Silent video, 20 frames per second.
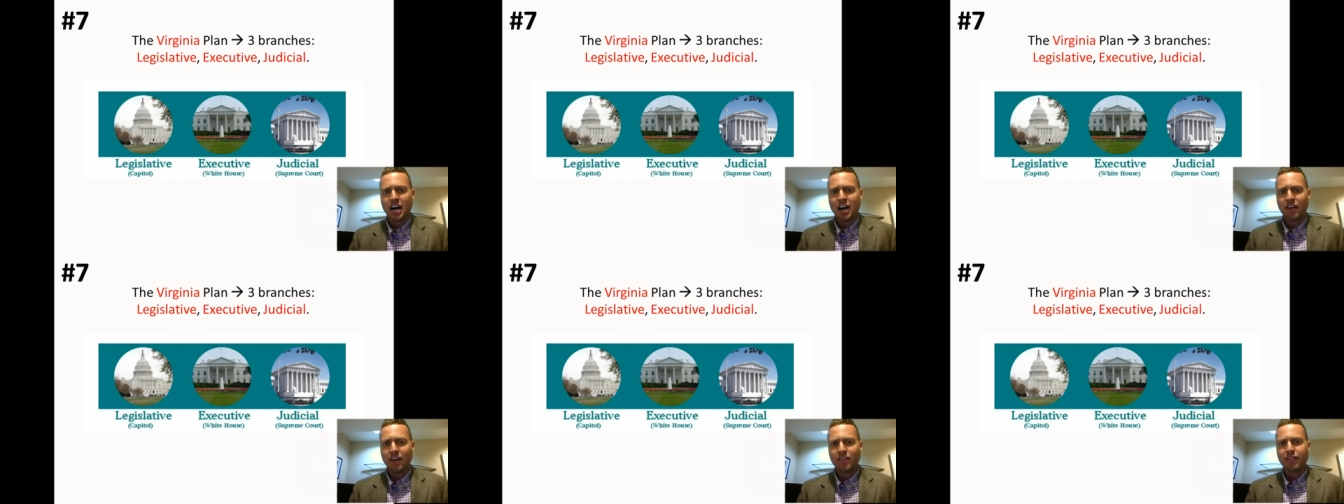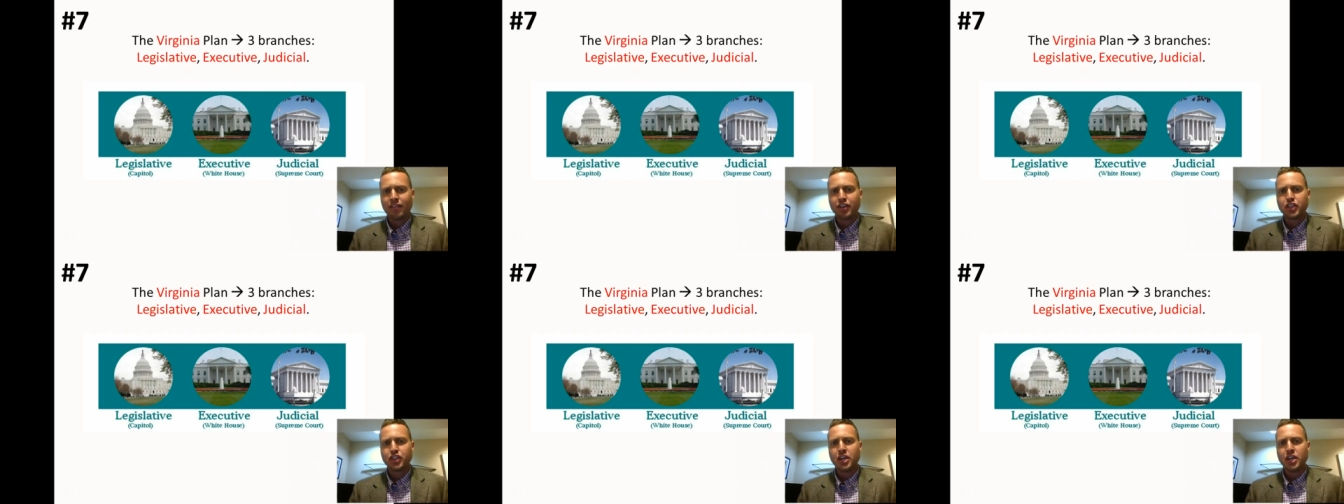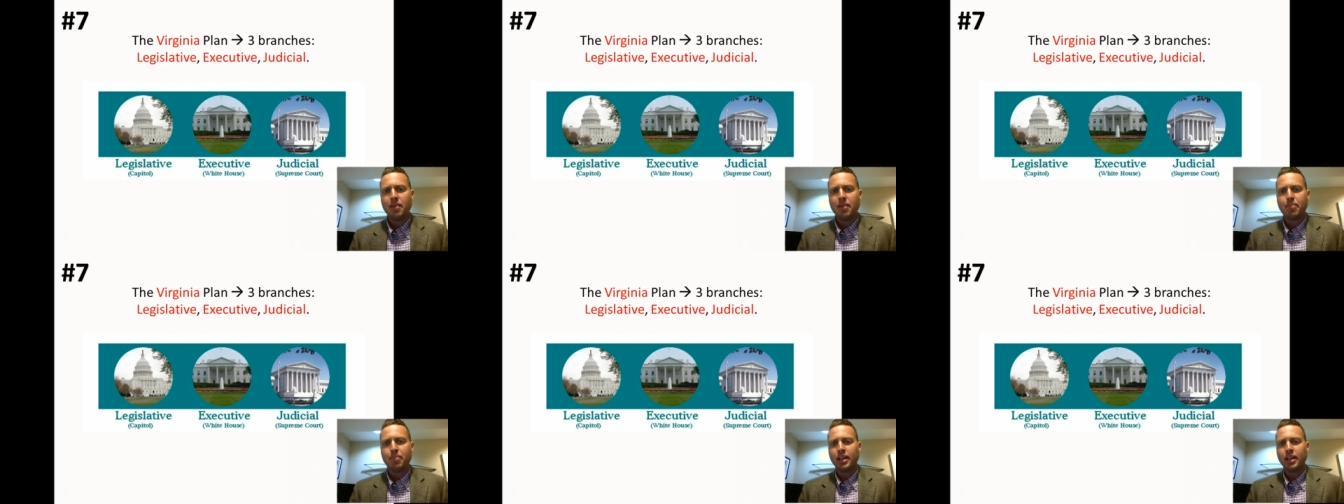The
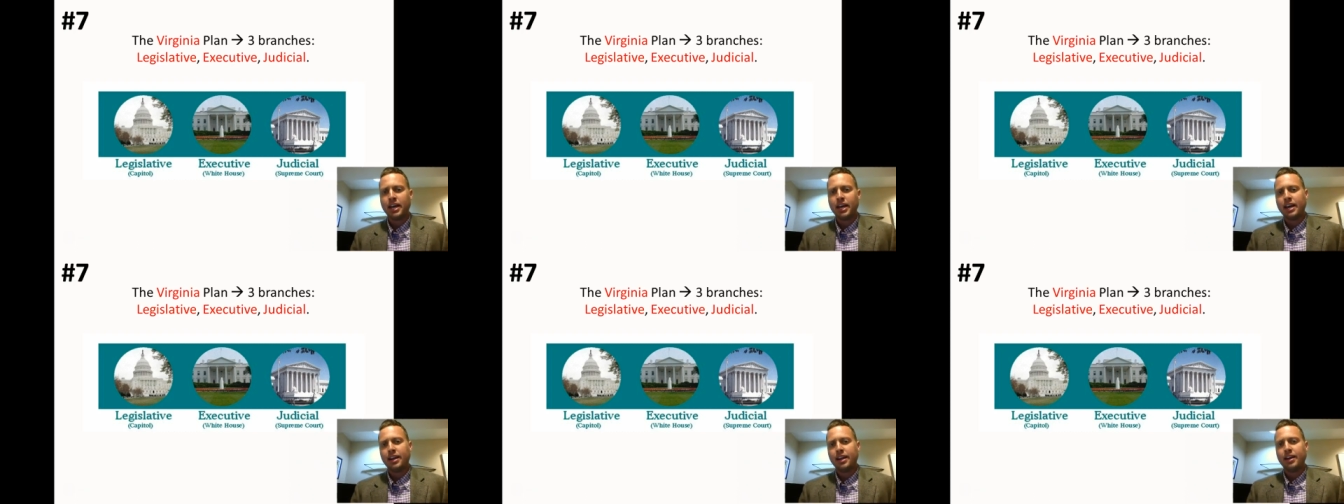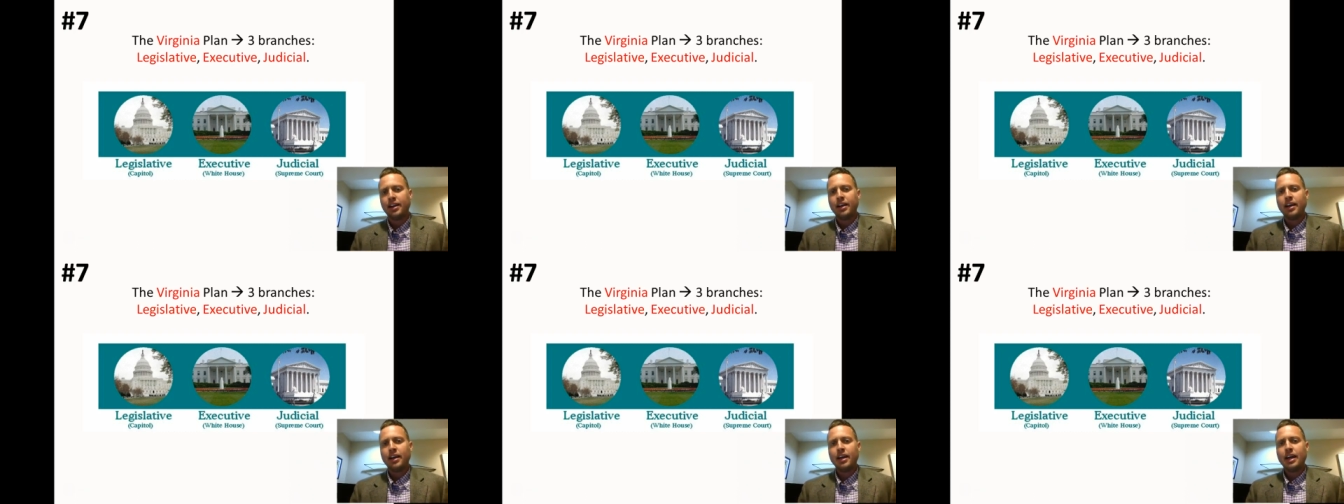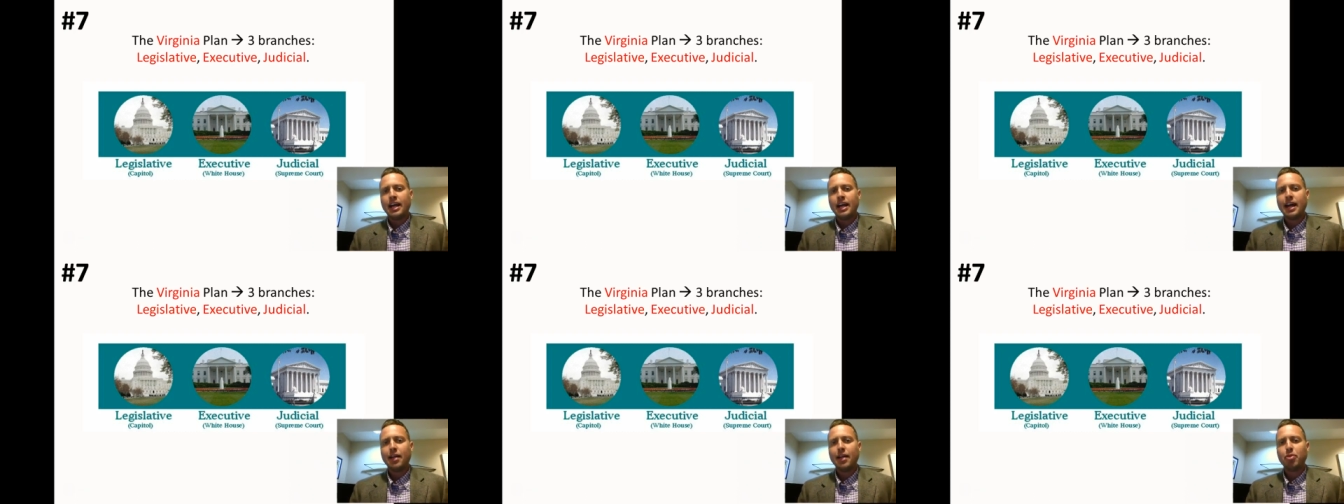Virginia plan
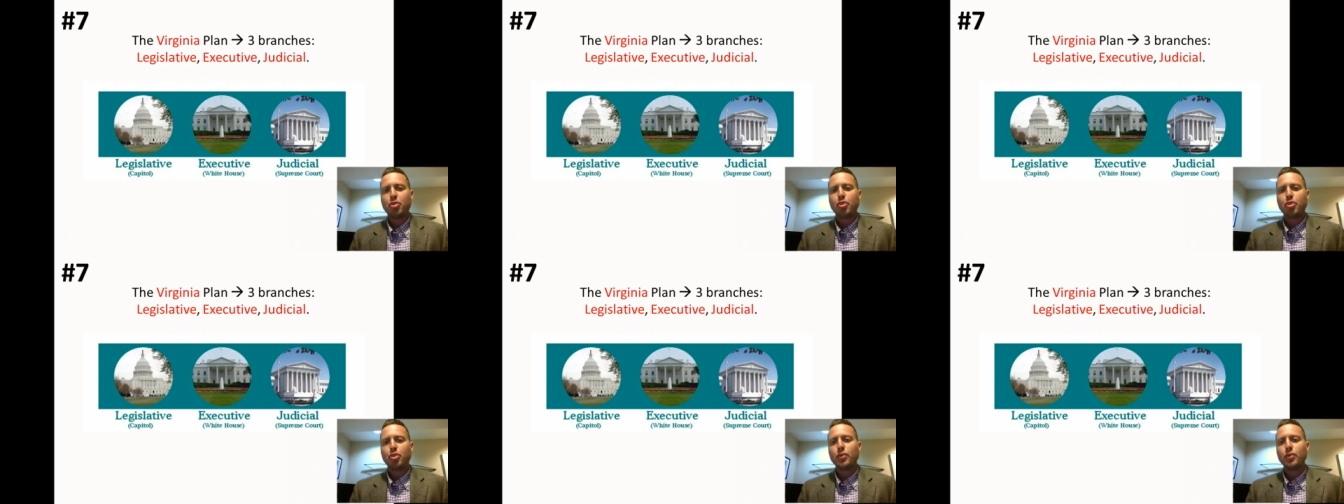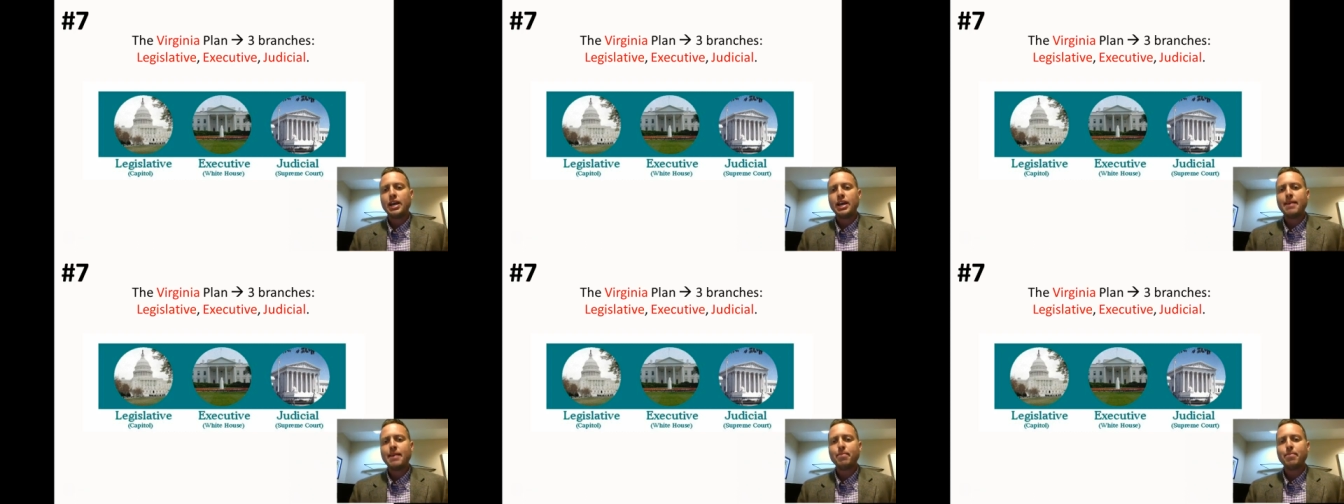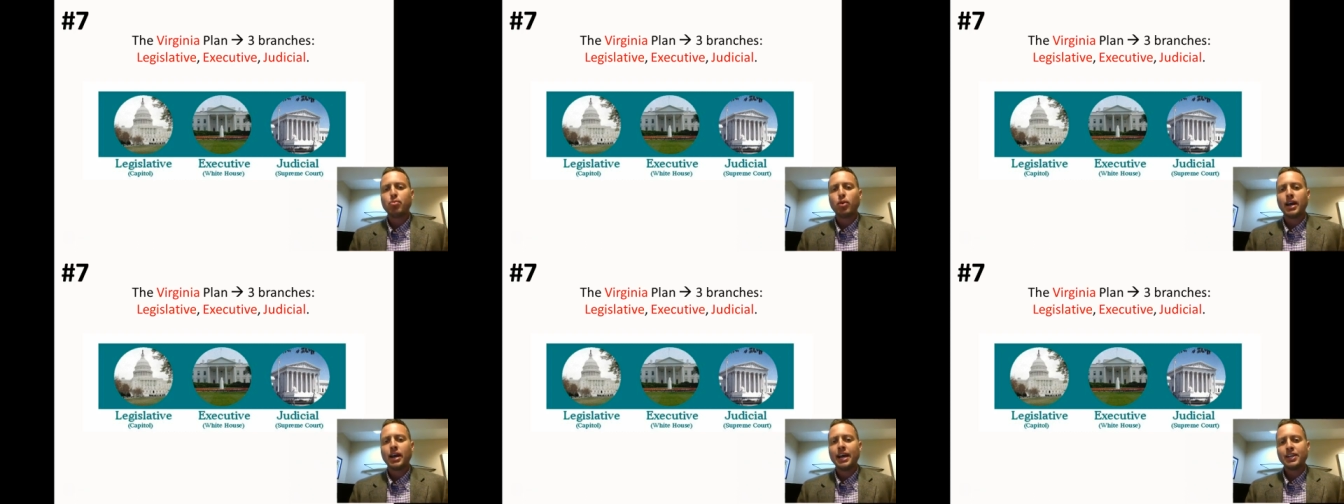had 3
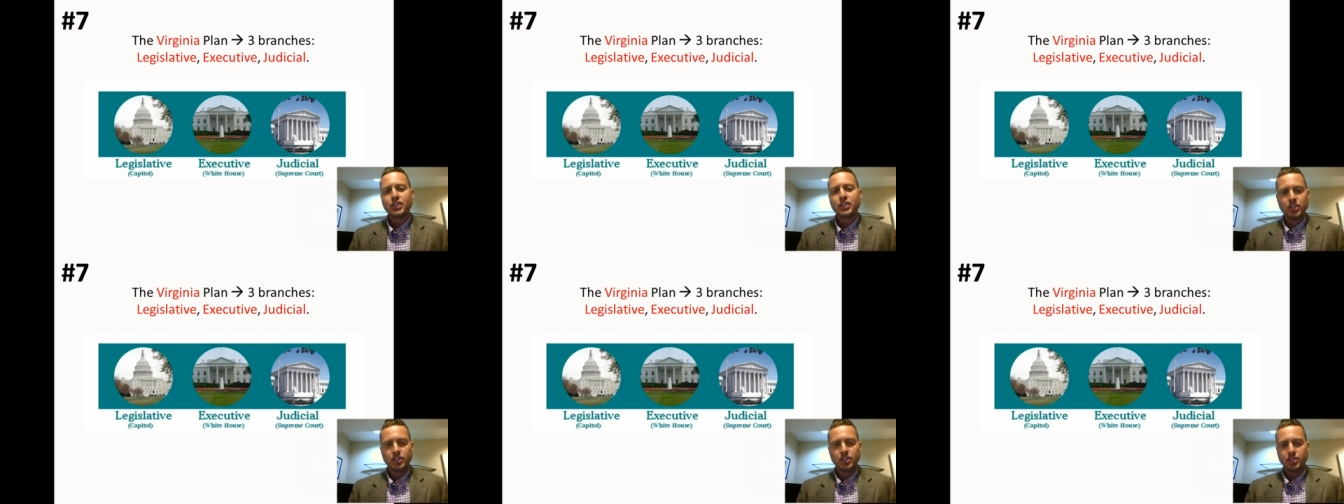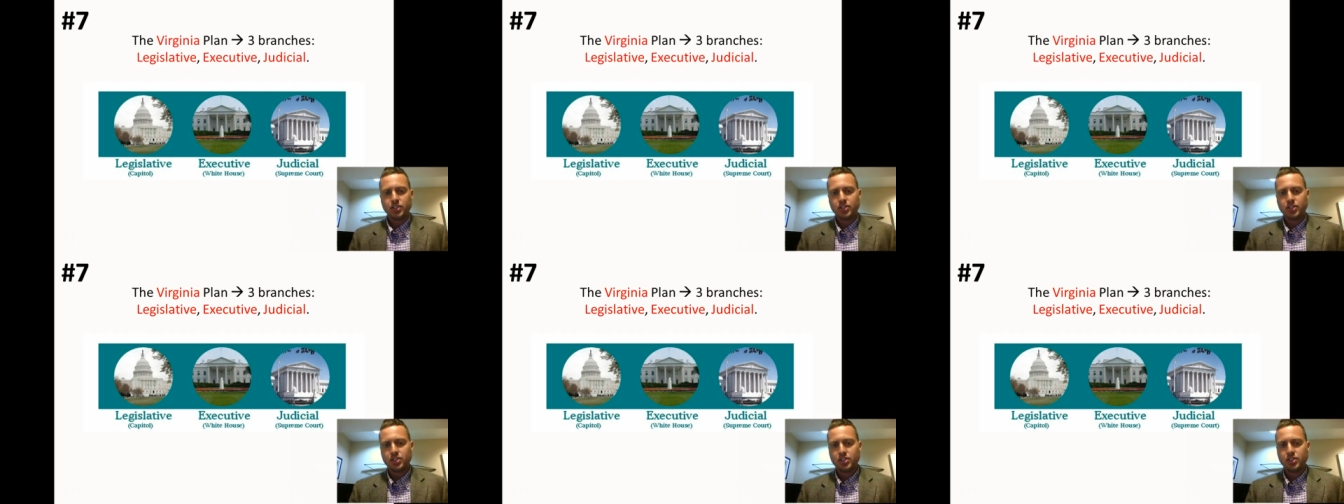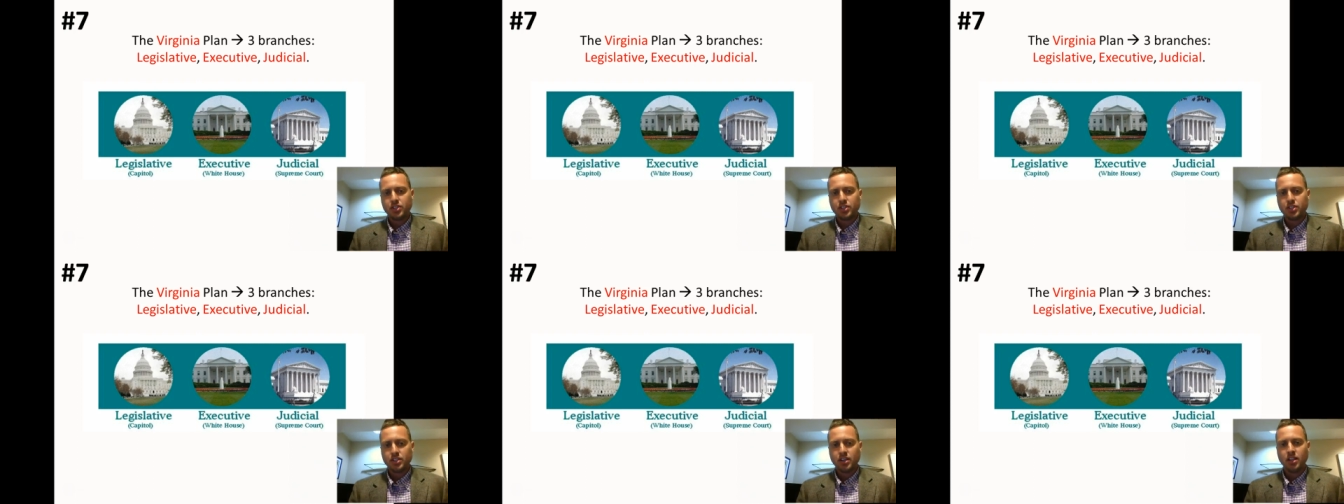
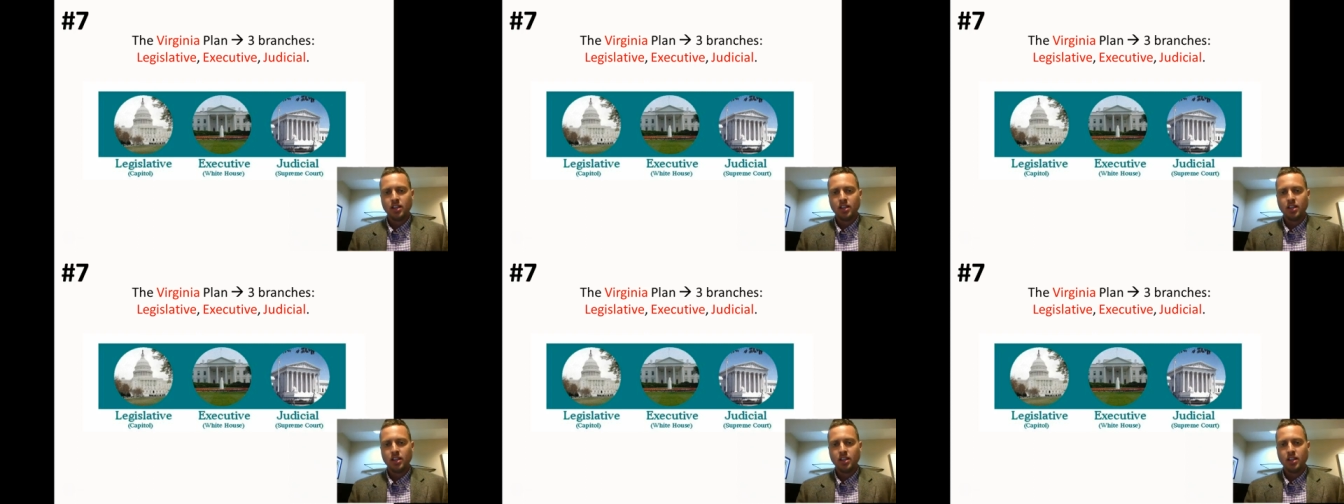branches,